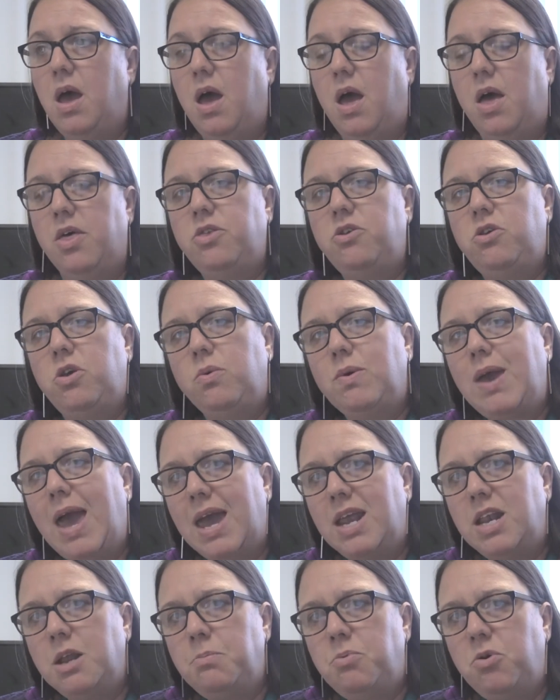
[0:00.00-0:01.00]
And through
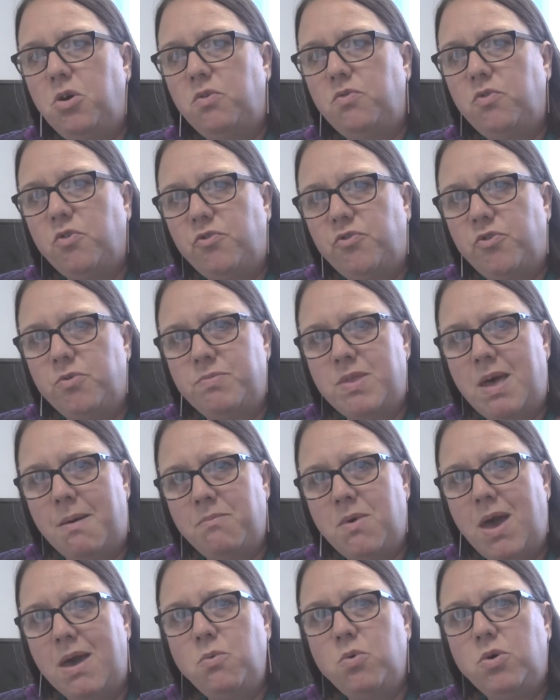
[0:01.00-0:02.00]
getting approval from
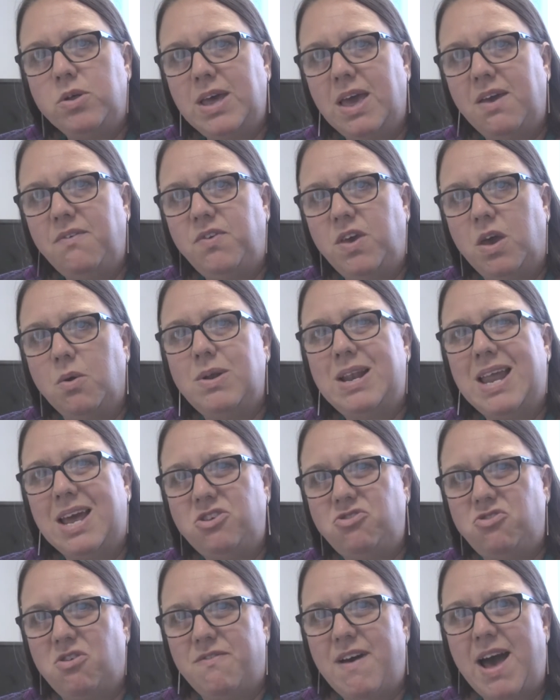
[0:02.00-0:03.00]
them, they will give you a
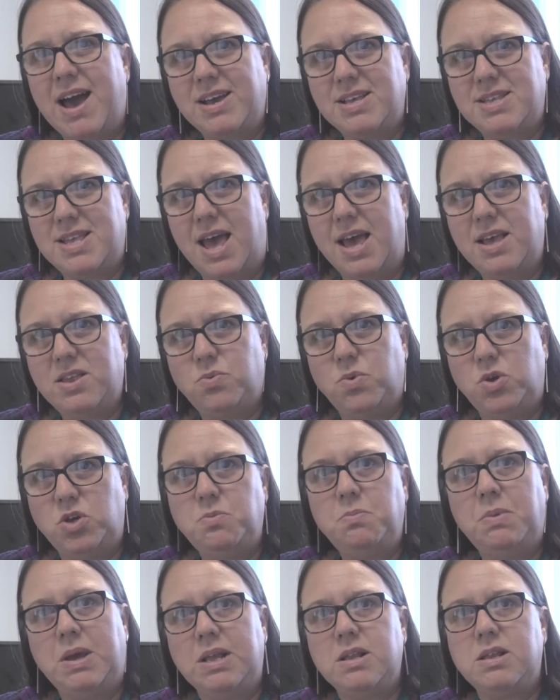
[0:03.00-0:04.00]
letter of access,
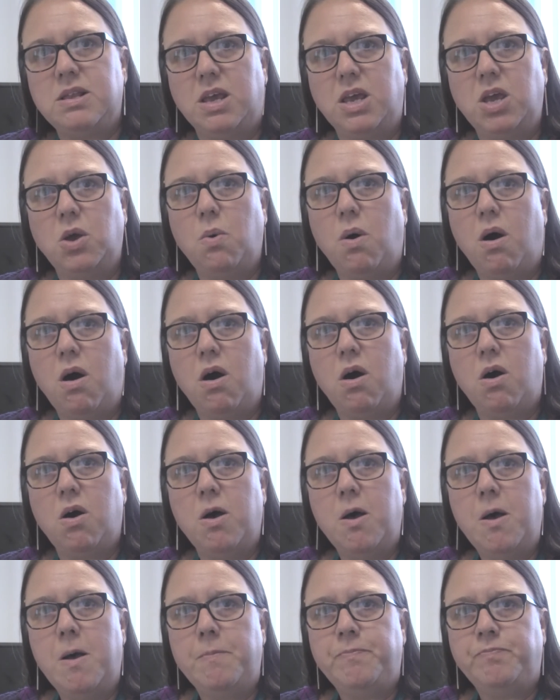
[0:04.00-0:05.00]
which means that you
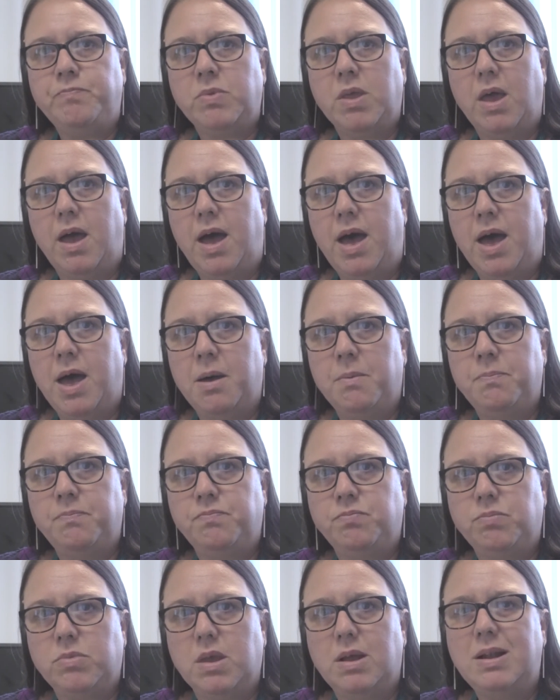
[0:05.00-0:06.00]
are
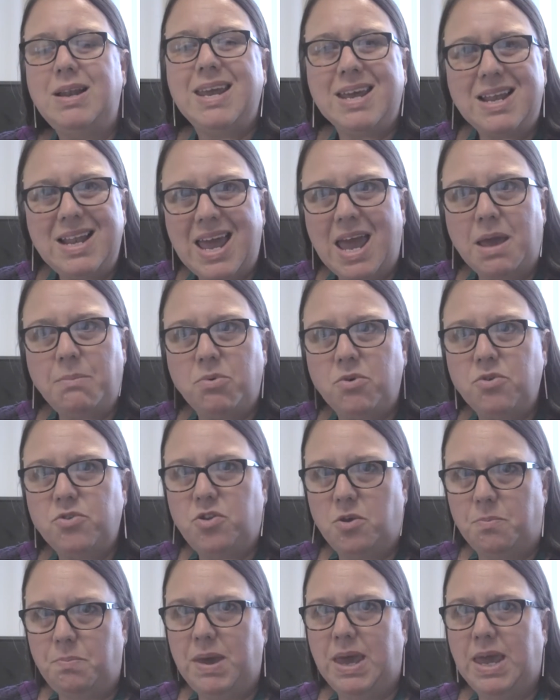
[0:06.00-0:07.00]
um, legally able
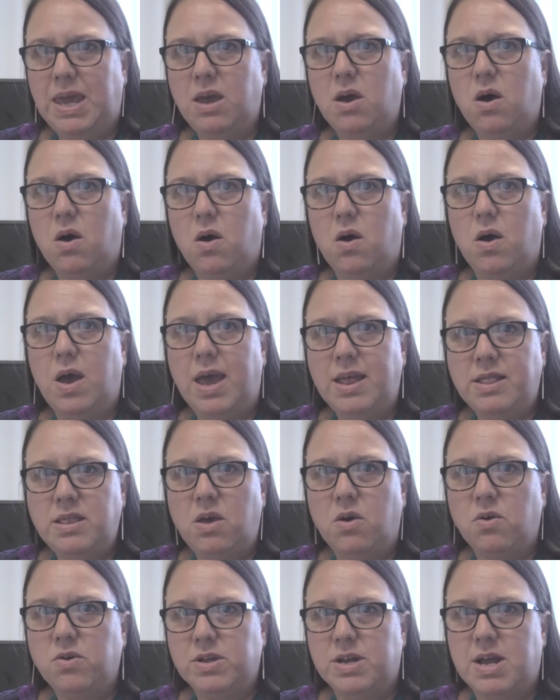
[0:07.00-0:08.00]
to be in
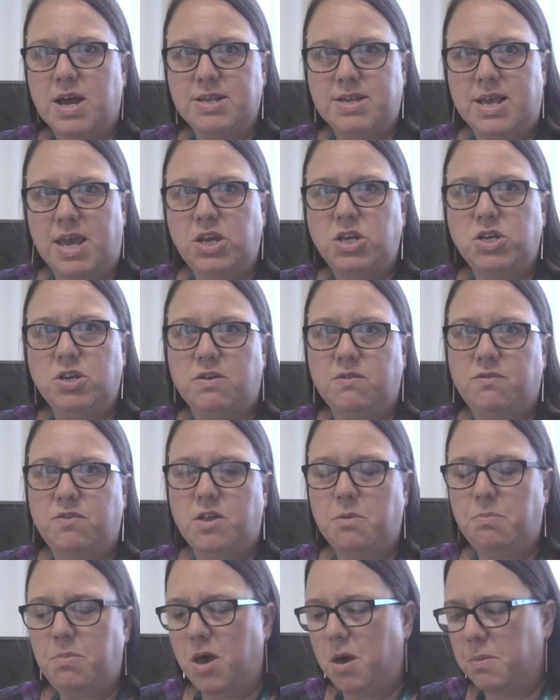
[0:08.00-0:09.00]
the organisation for
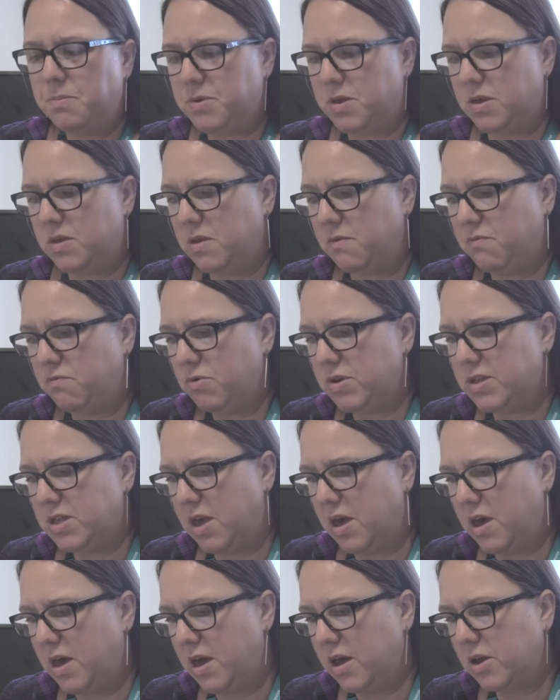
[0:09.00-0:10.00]
the purposes of
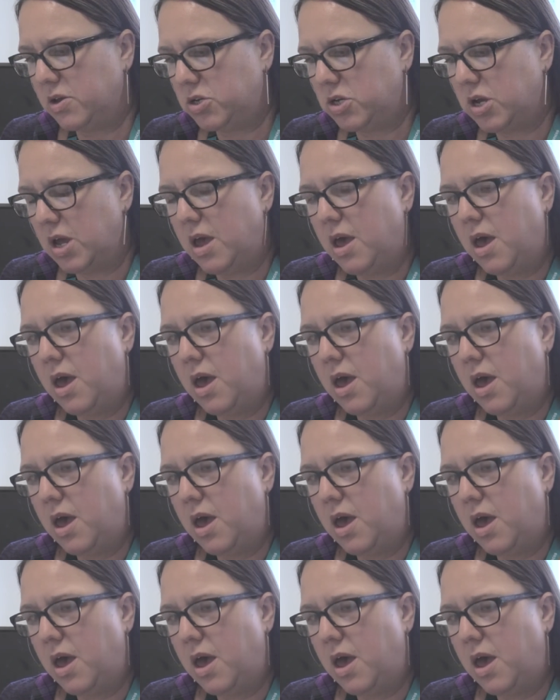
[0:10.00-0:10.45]
research.